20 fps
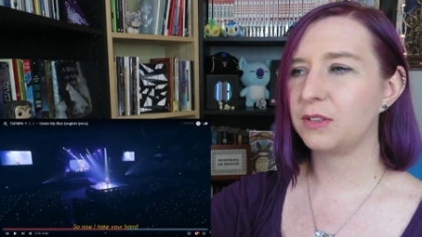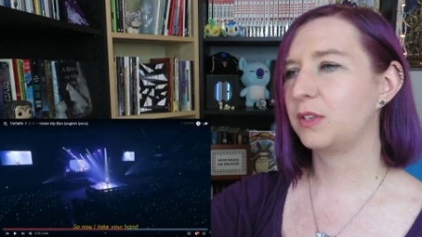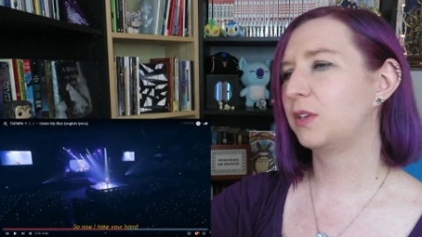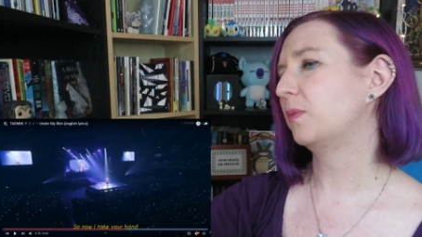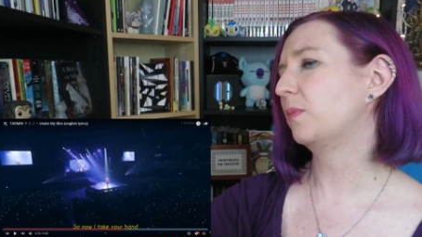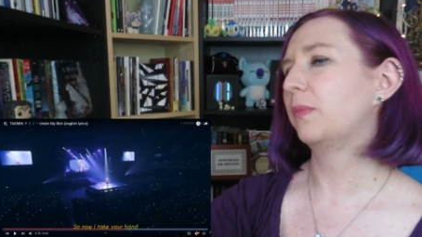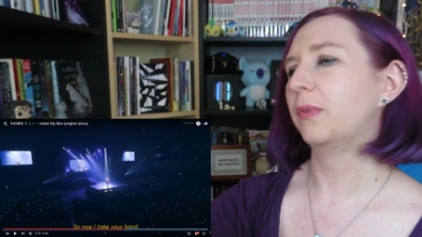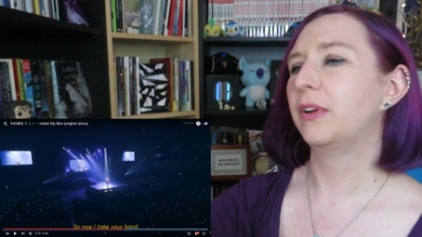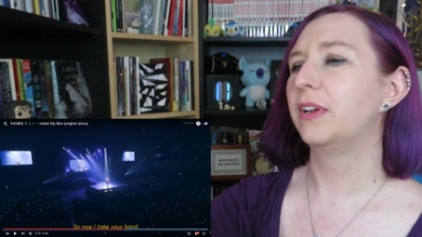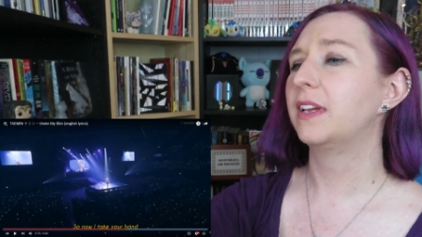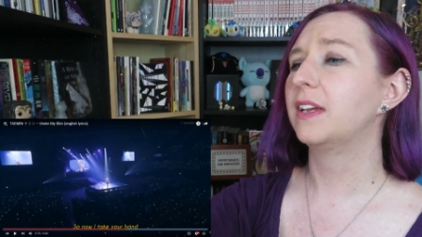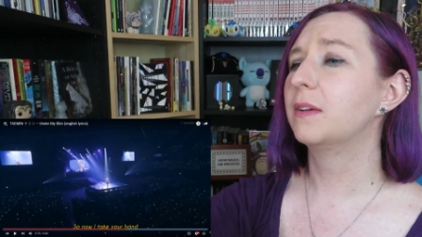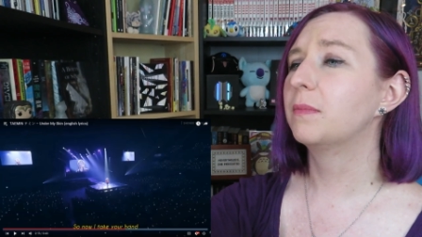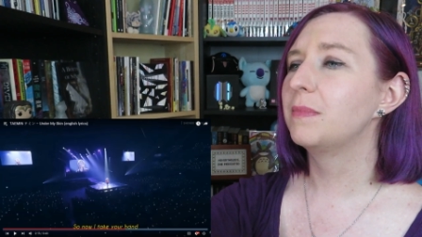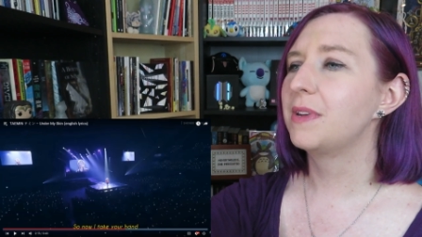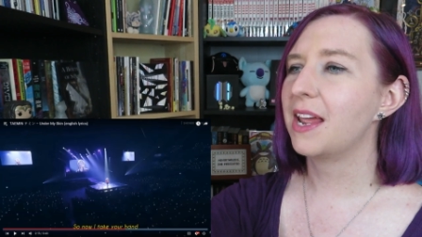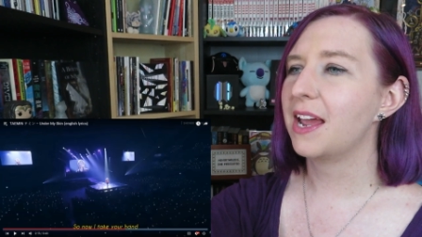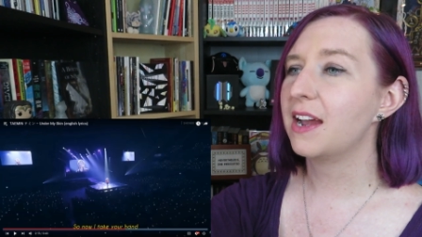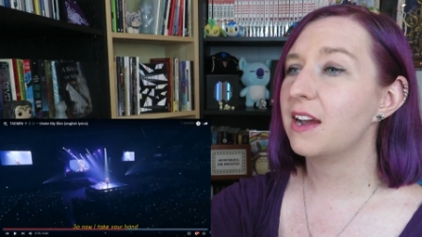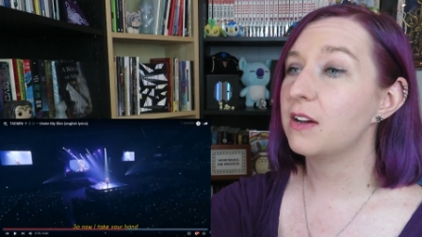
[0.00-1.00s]
you bring
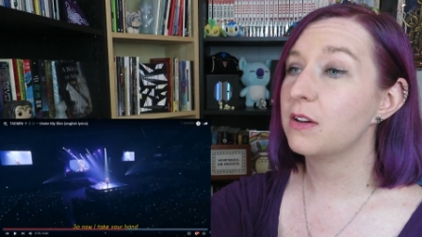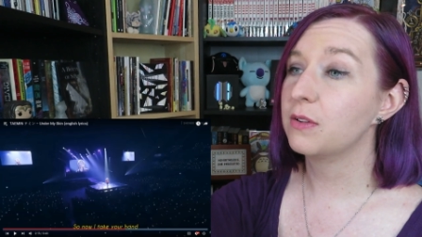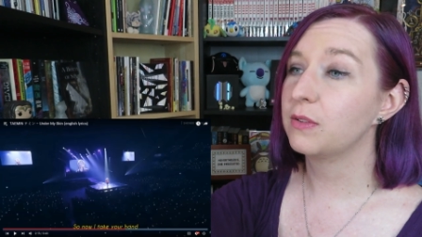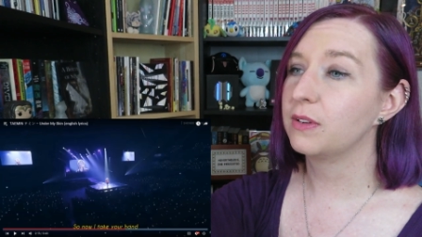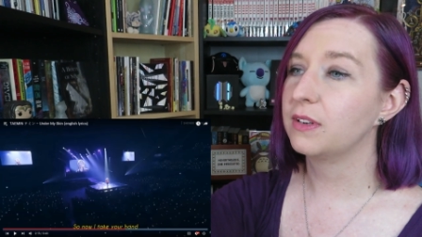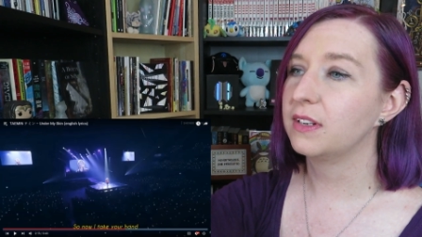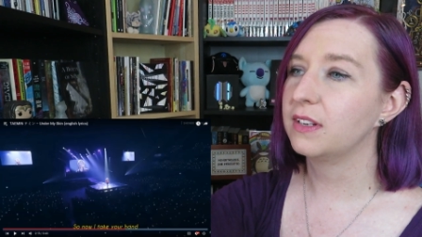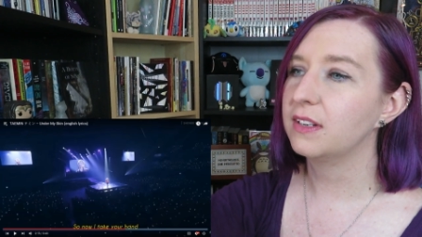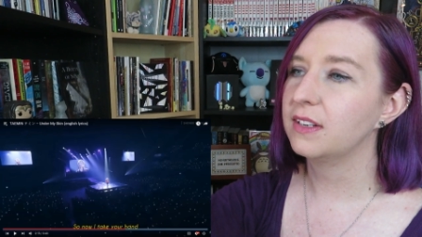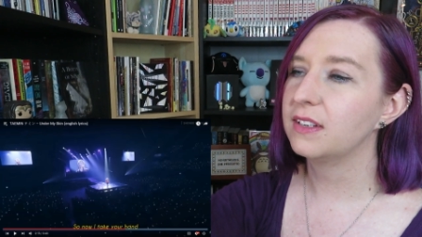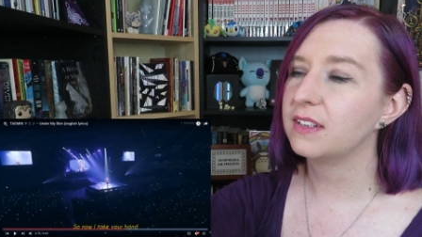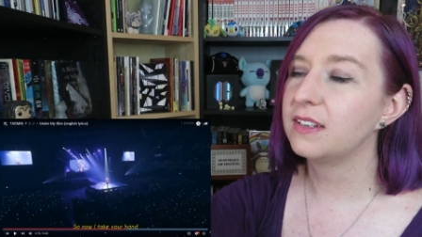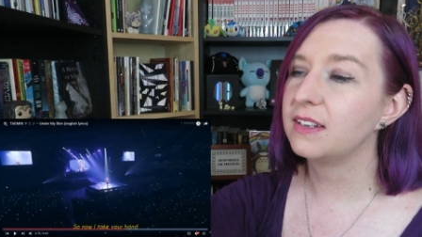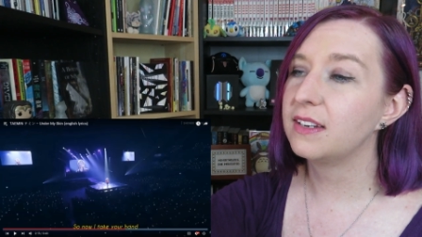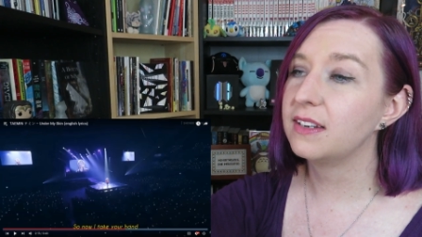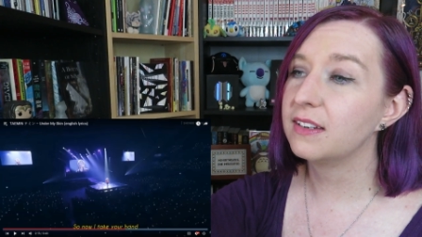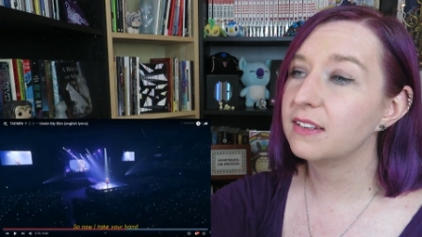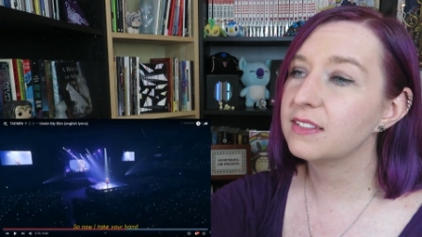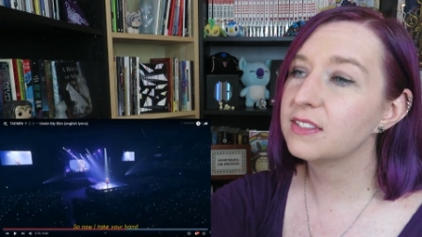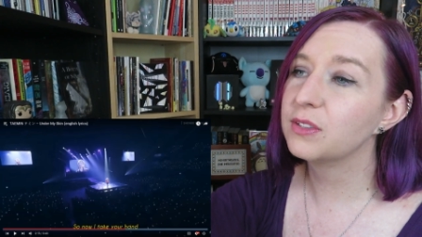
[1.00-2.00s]
him down.
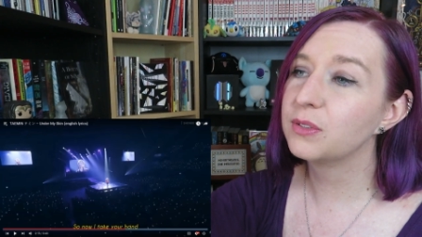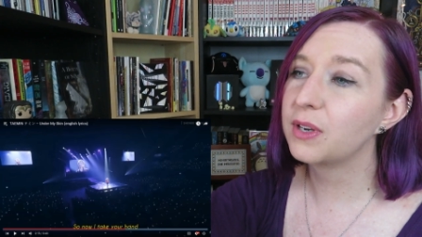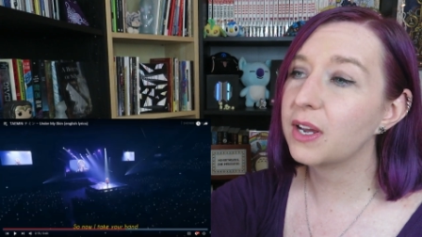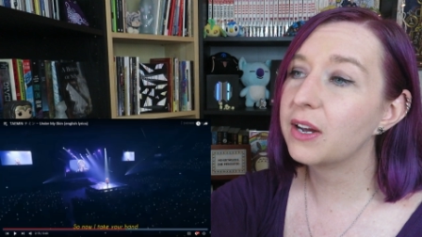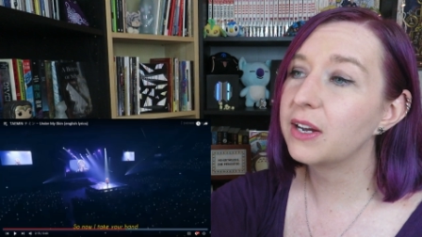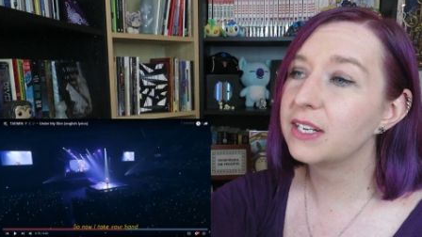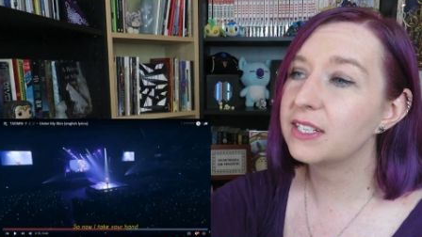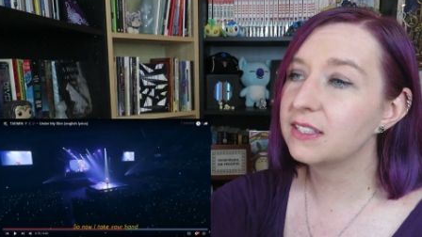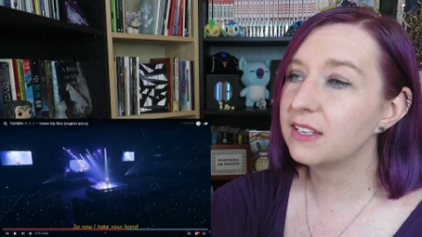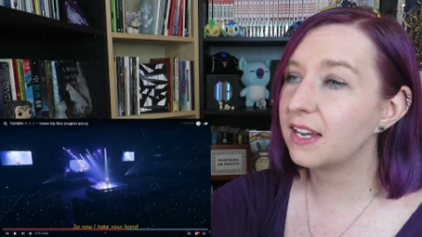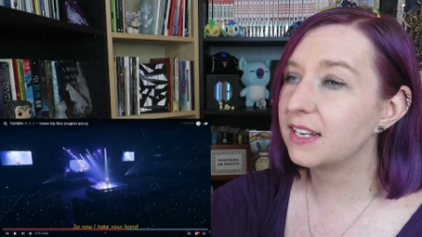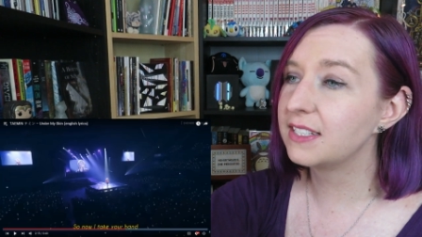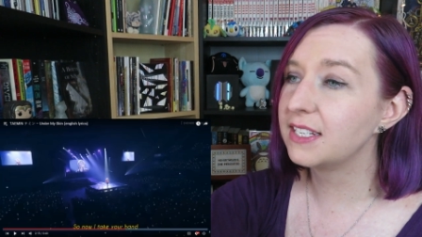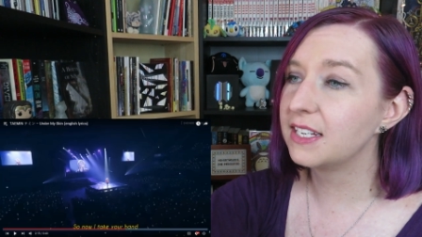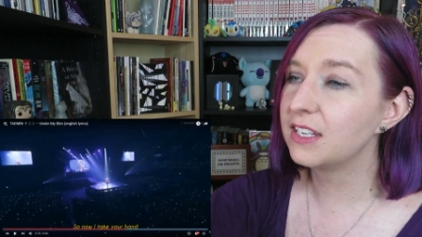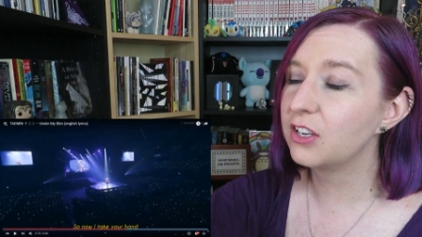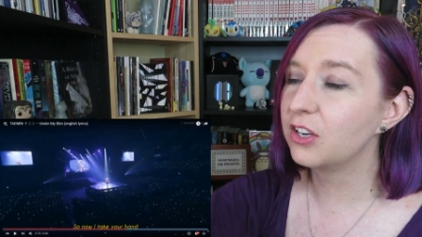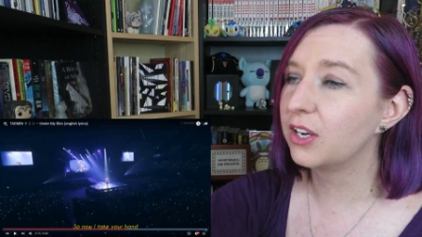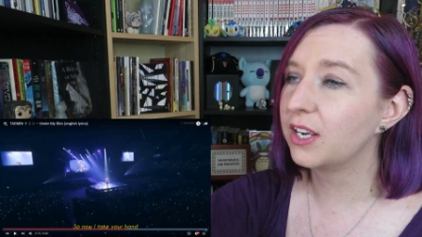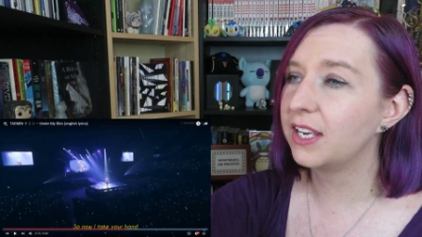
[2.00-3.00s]
And so now I, I
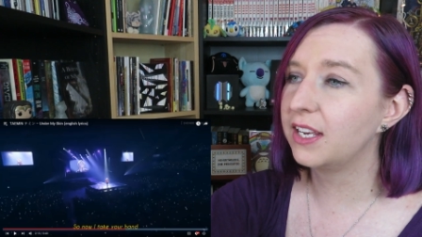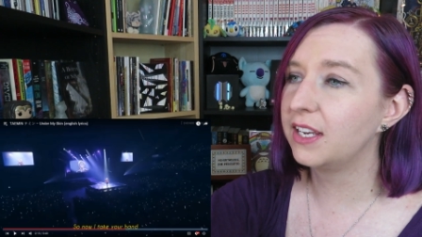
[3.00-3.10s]
take your